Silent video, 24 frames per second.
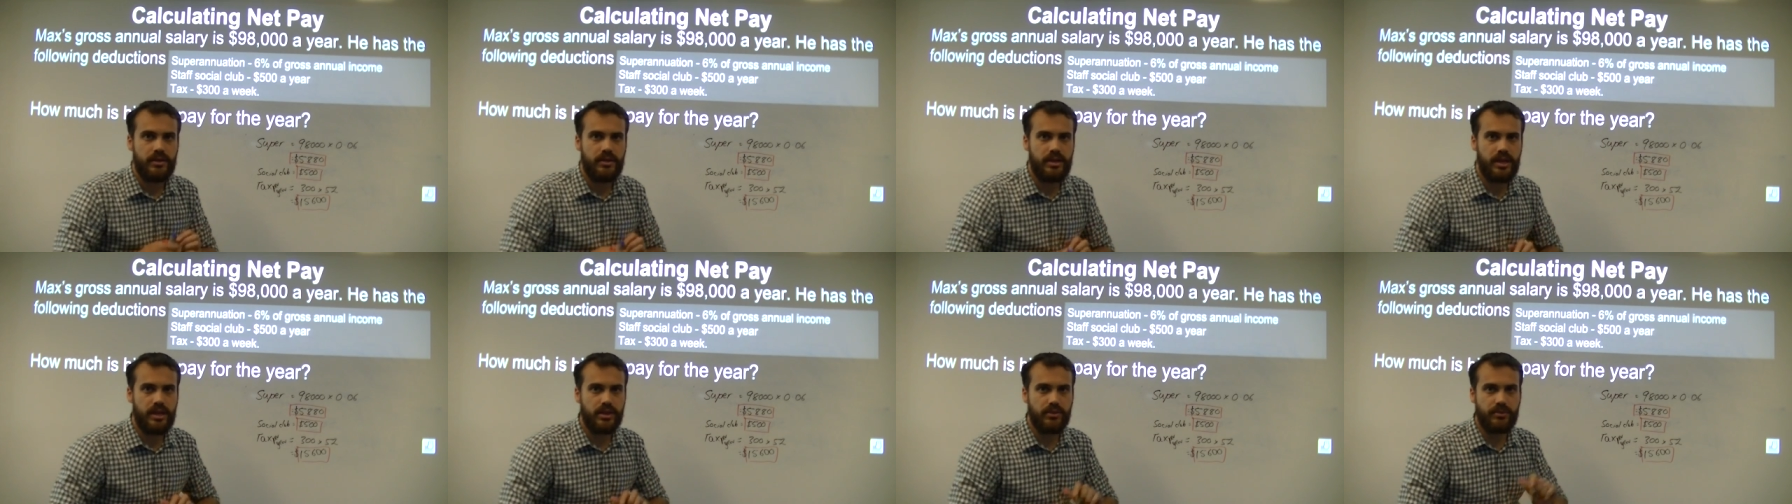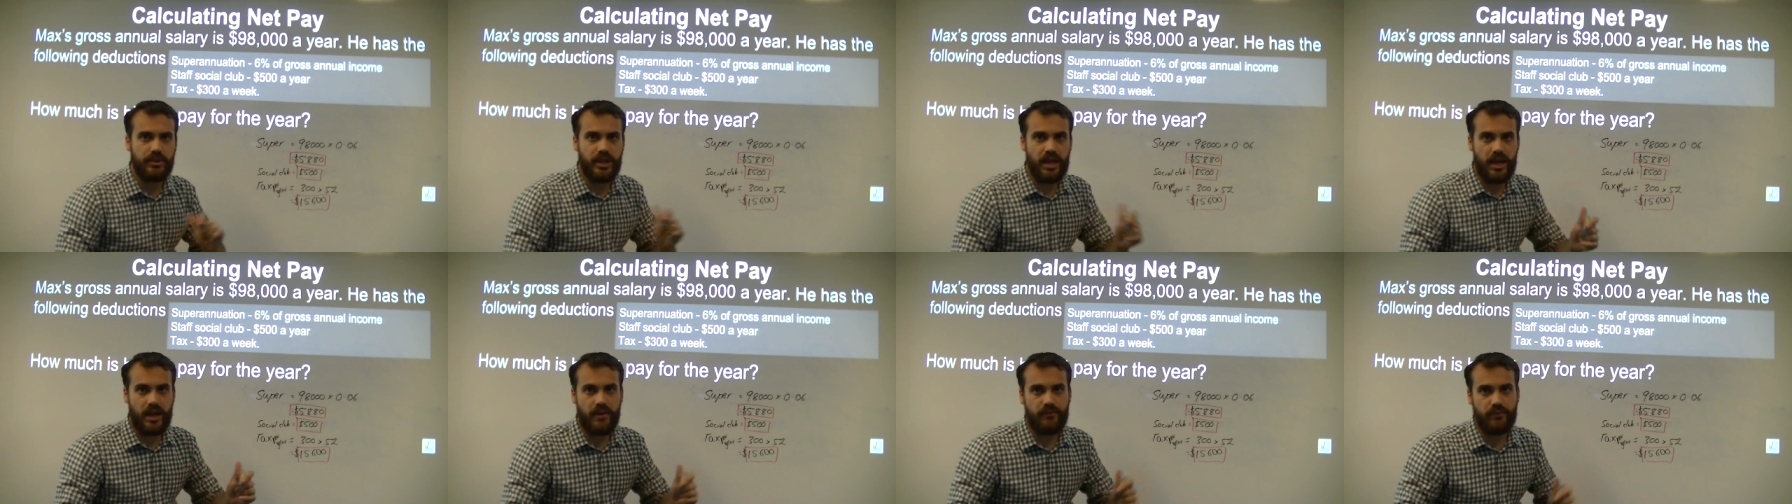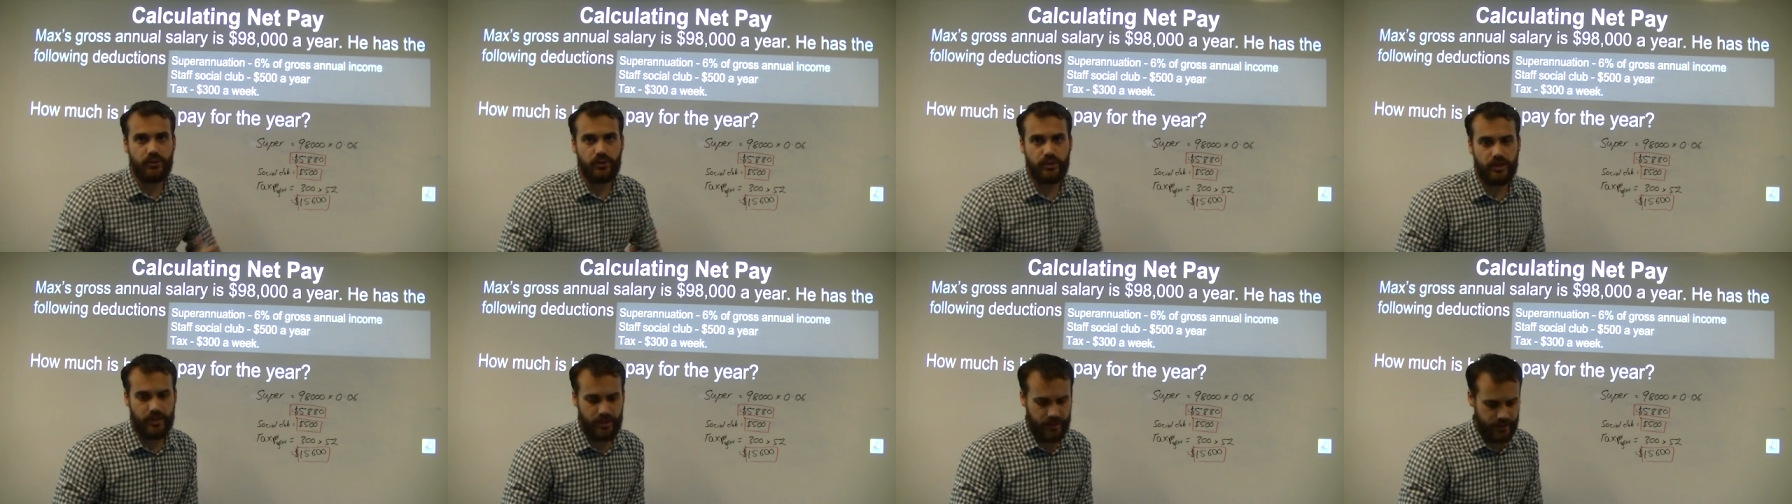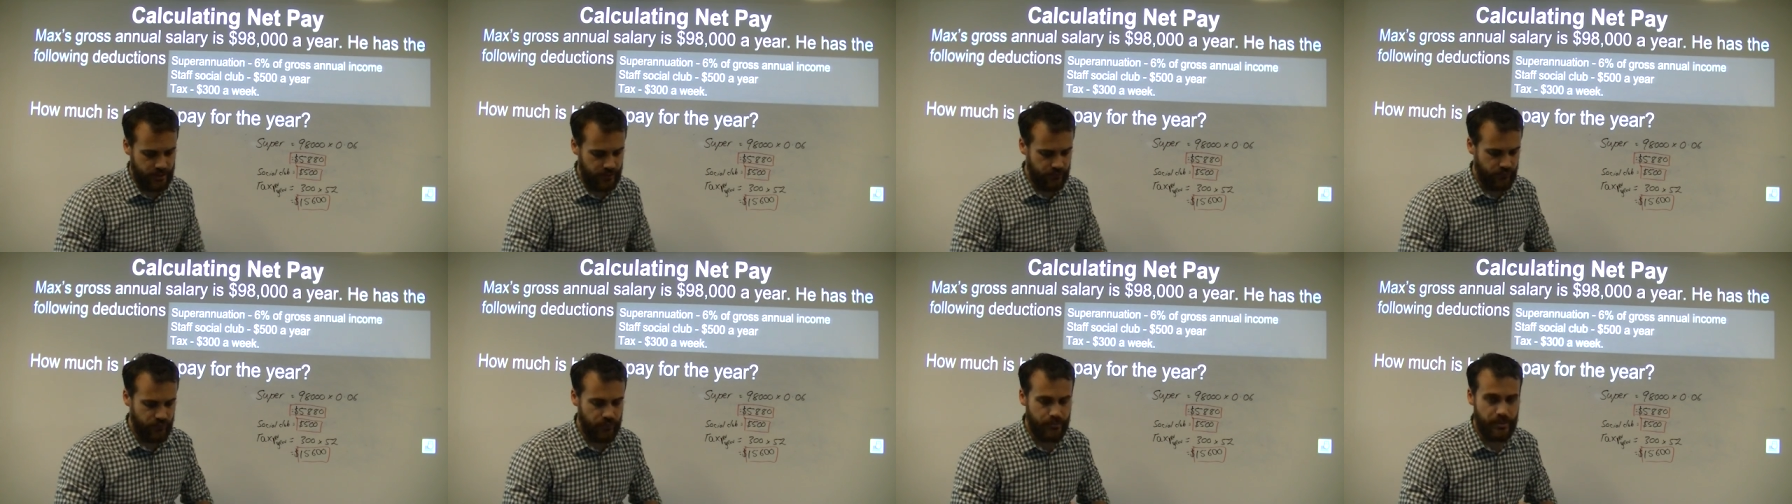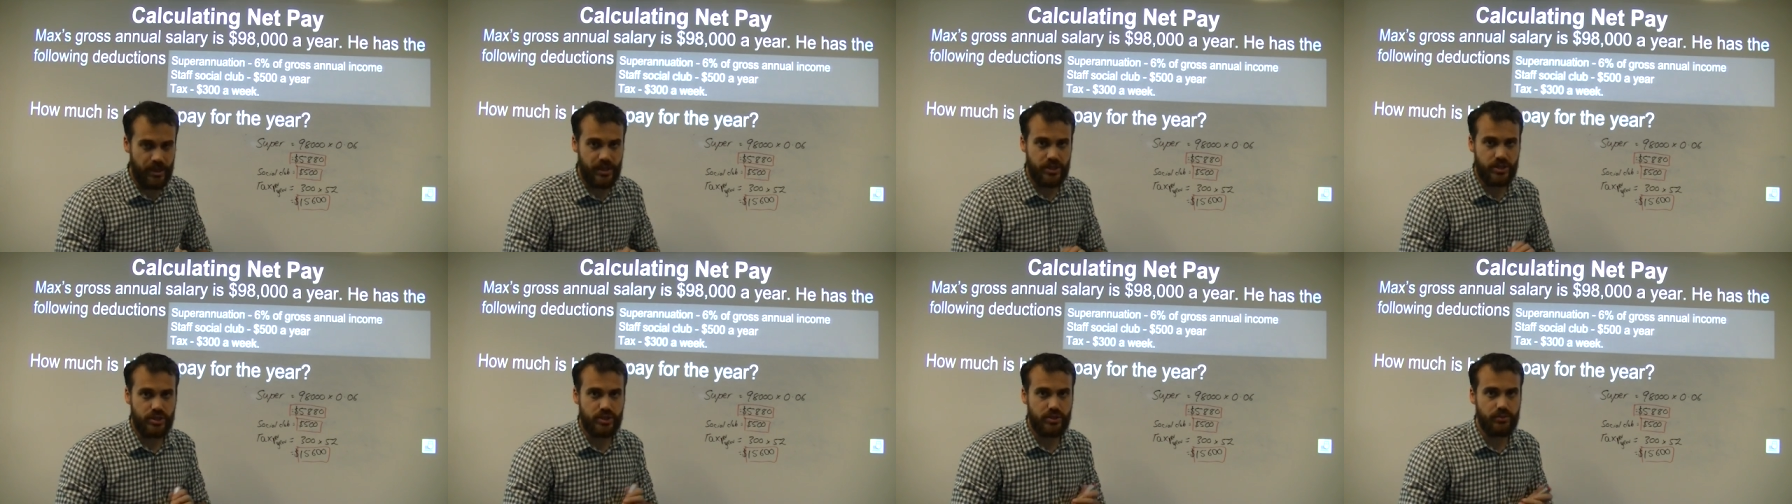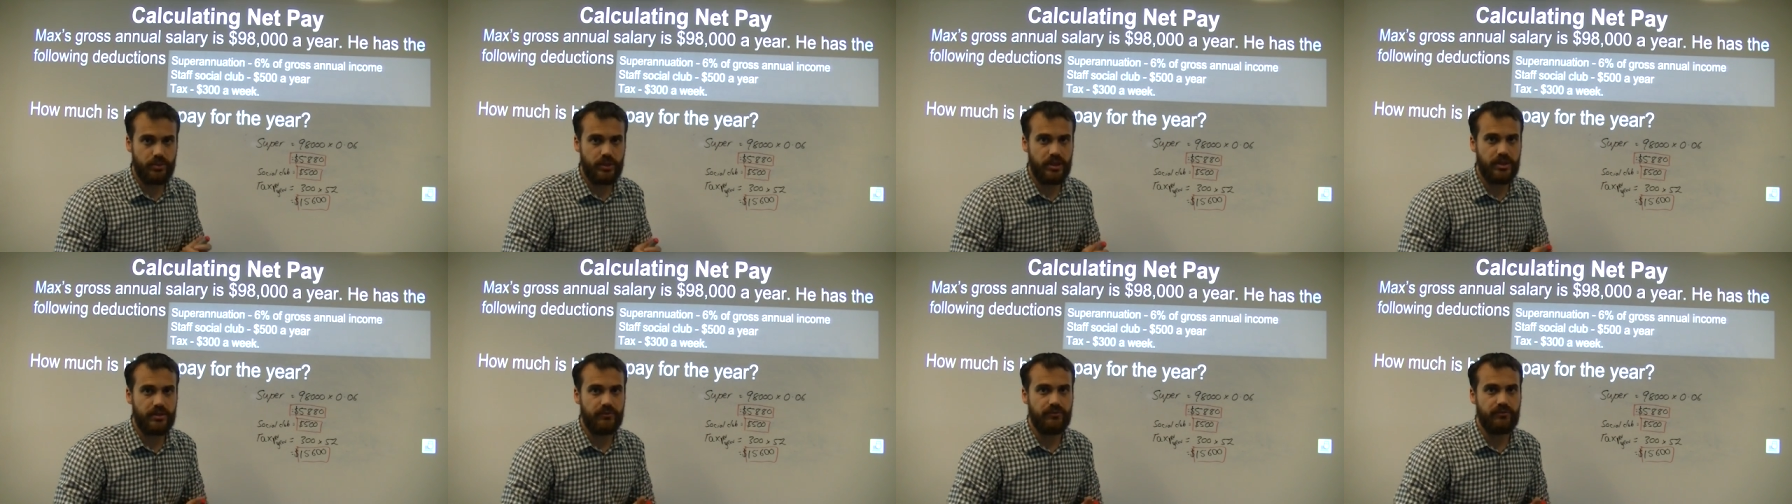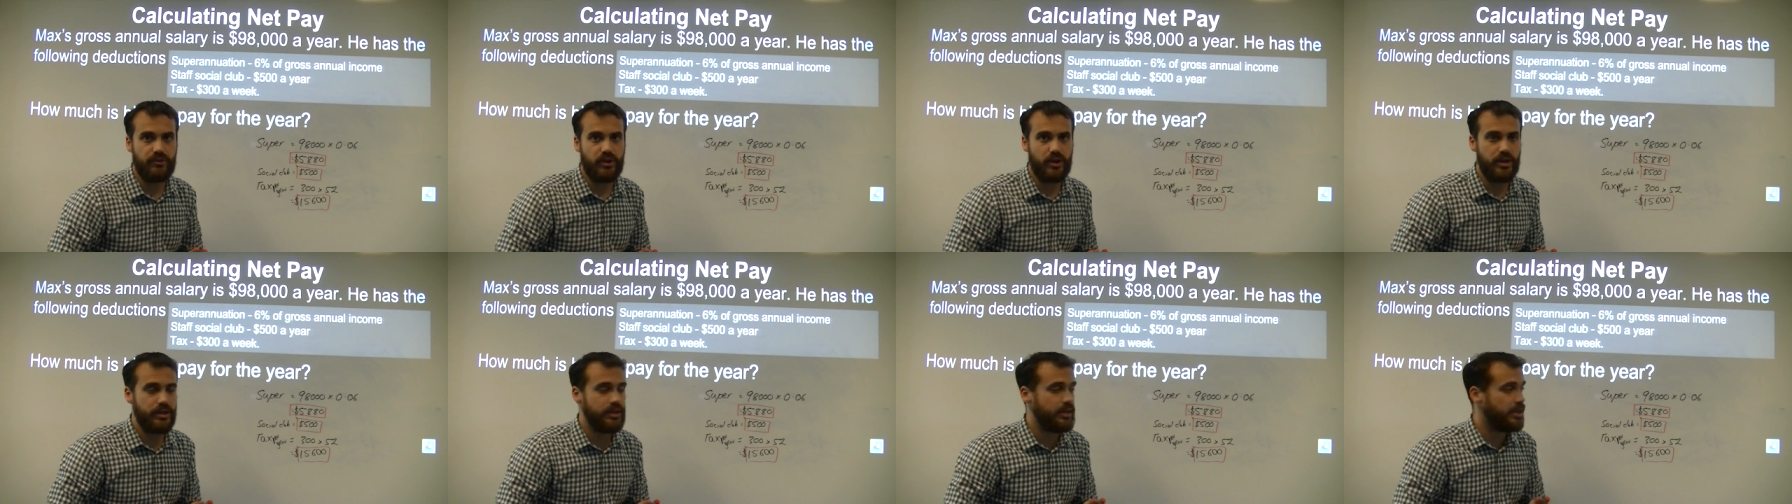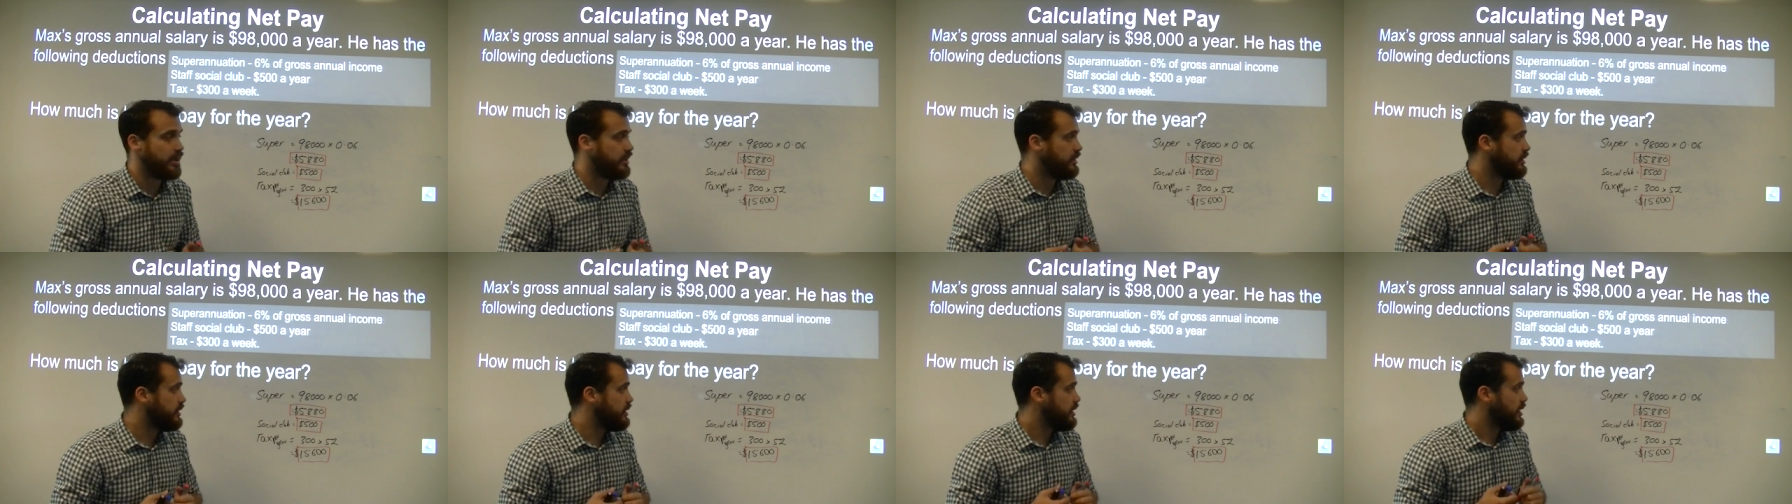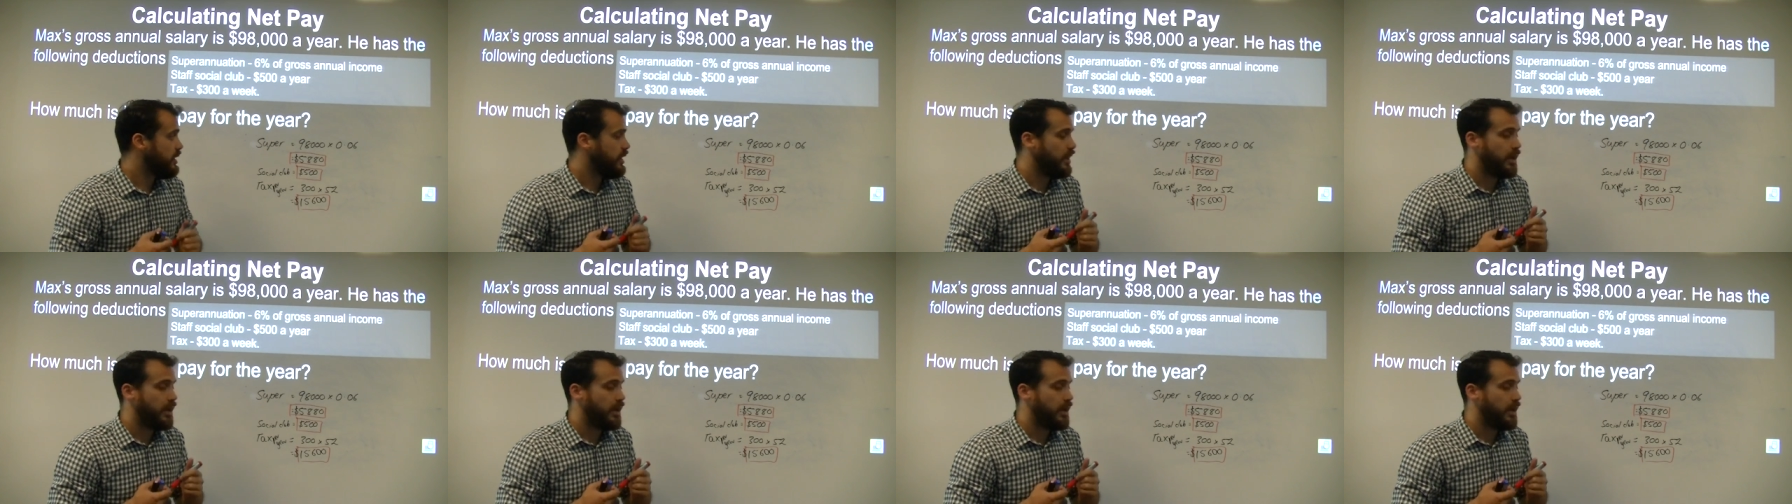Now that we have all that information, we can find out